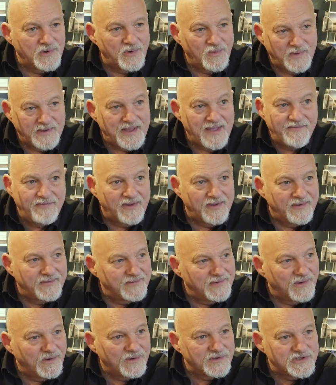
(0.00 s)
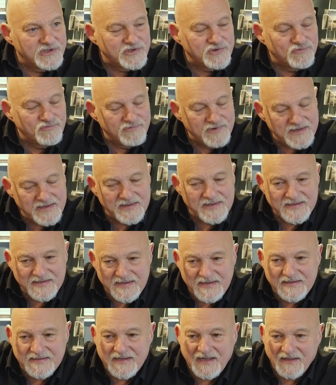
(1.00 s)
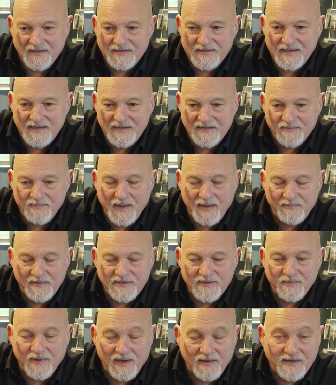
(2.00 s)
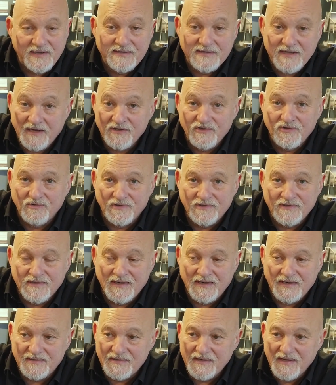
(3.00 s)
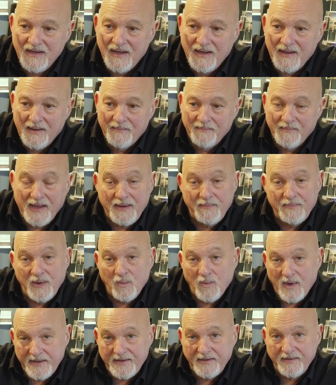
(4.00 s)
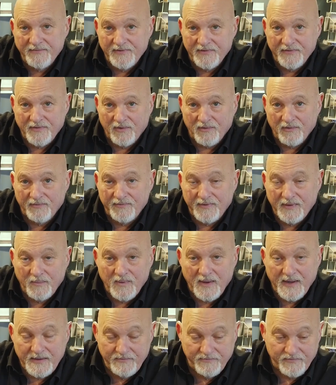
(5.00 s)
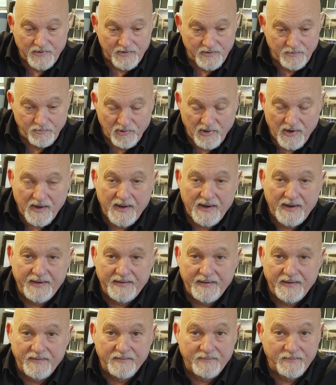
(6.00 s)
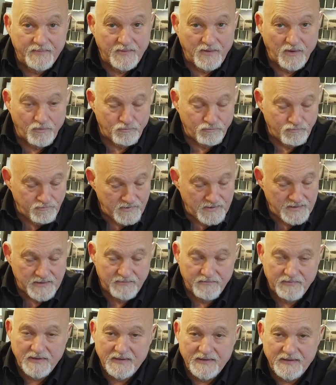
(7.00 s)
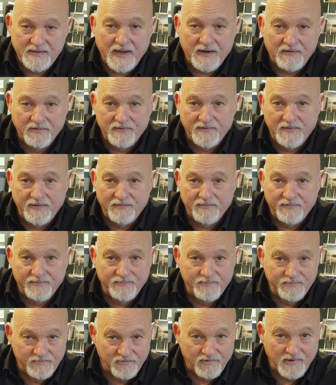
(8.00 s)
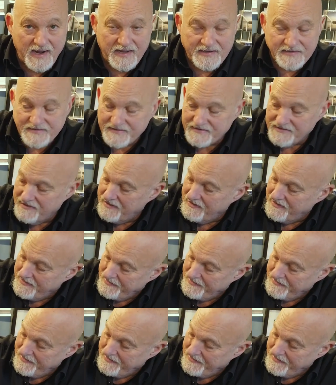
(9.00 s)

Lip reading: or whatever, or just really detailed scenes, maybe some architectural scenes, maybe wedding photography where you've got a bride in a really, really decorative dress,